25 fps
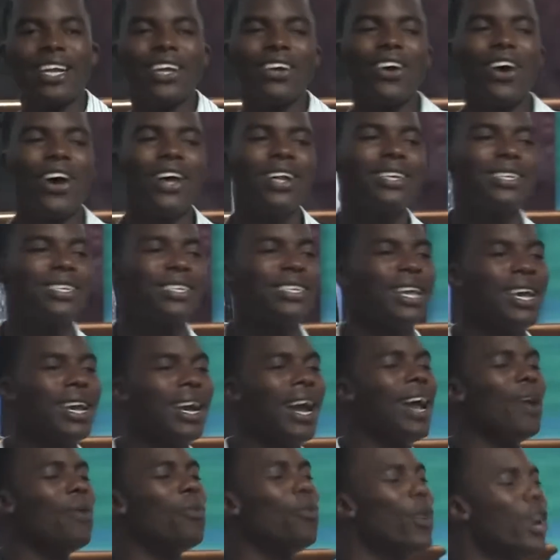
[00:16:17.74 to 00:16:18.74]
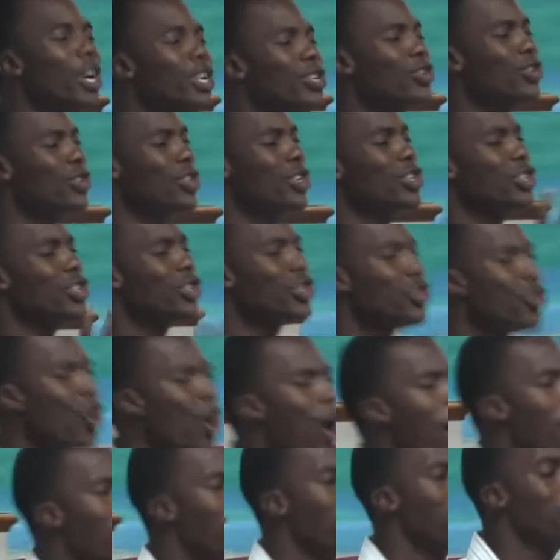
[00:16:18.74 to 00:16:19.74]
and God is saying, I want you to
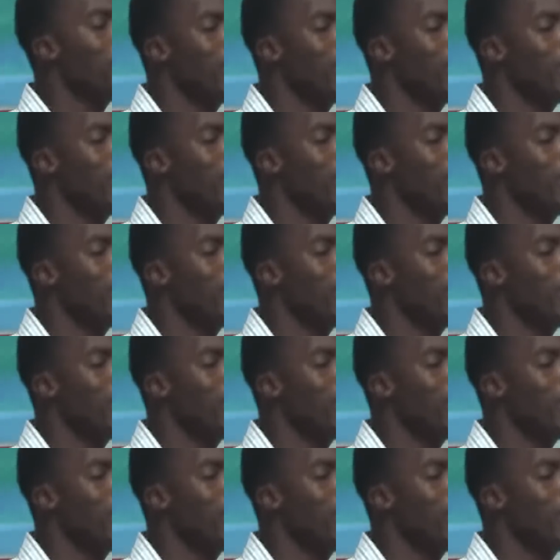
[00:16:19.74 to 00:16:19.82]
stop,